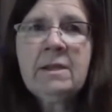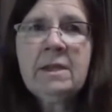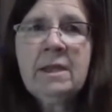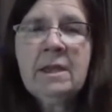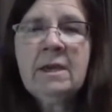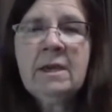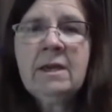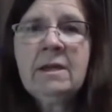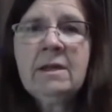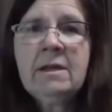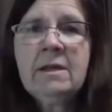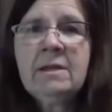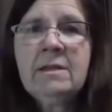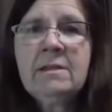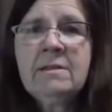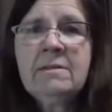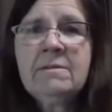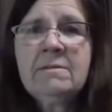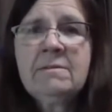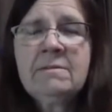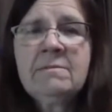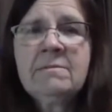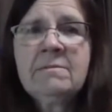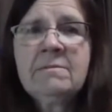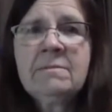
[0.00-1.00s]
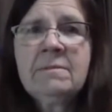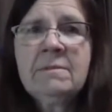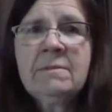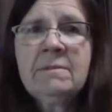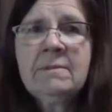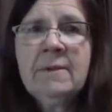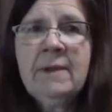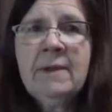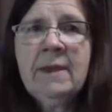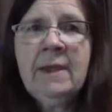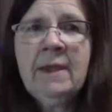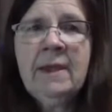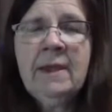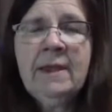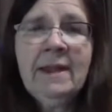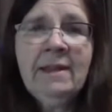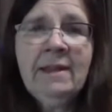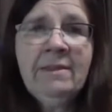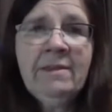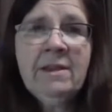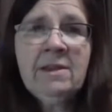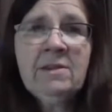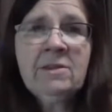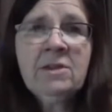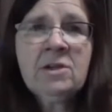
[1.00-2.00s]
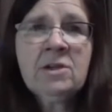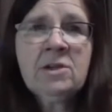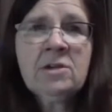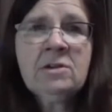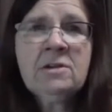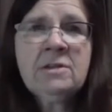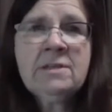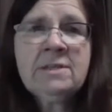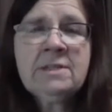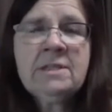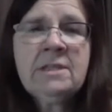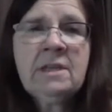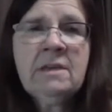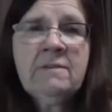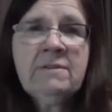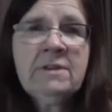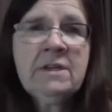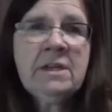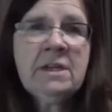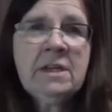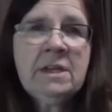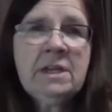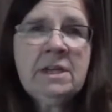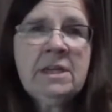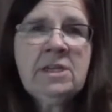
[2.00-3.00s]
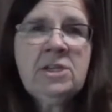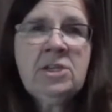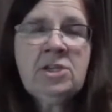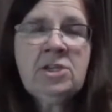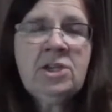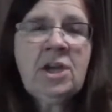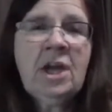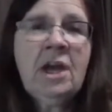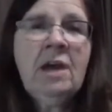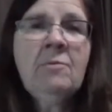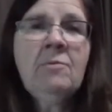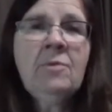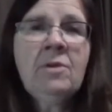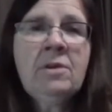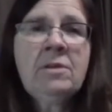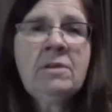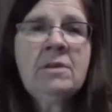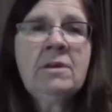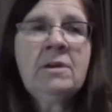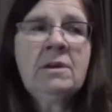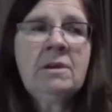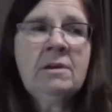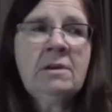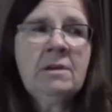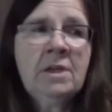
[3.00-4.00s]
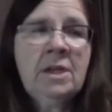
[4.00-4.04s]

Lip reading: Yeah. Okay. And I think the girls have done a nice job with it.